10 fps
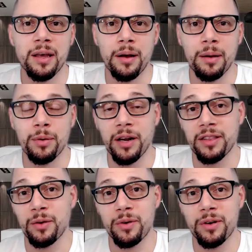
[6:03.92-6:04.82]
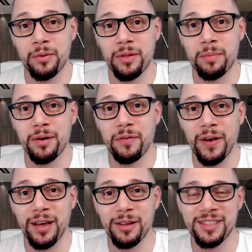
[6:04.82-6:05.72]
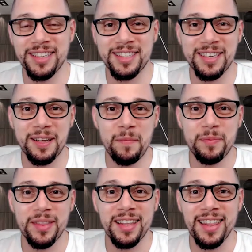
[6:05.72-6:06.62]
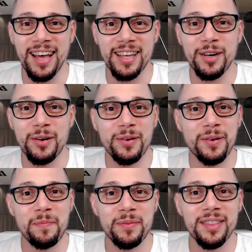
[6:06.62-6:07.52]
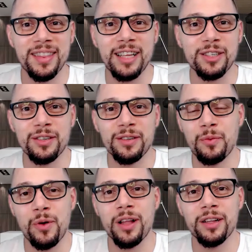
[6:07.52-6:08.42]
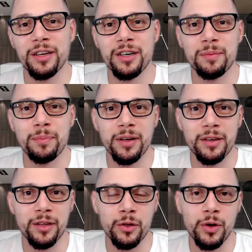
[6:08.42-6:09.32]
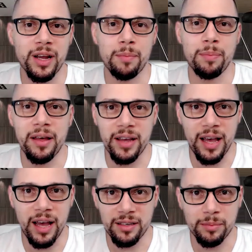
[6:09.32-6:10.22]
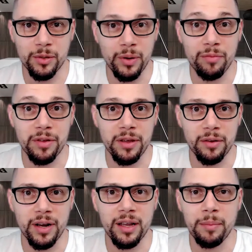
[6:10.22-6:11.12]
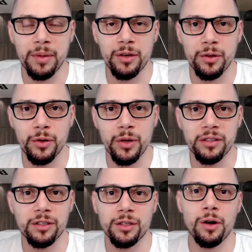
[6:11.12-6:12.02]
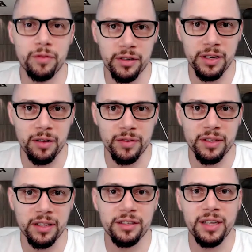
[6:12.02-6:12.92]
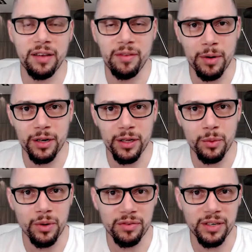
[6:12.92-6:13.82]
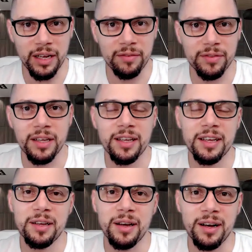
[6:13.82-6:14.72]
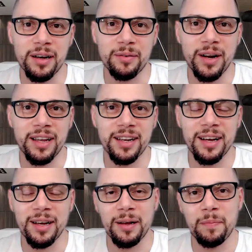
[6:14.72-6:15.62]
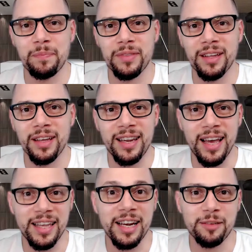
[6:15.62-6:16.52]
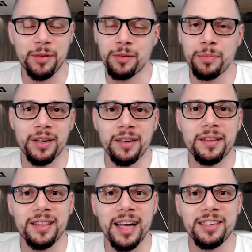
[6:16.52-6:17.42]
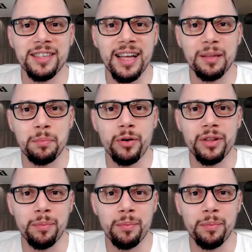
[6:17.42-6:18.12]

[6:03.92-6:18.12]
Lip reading: But I think where the book fails is that, you know, that's well and good, but you can apply that concept to everything, right? I mean, you can starve yourself and save the money you would have saved, right? And not eat as much. But that's not the point.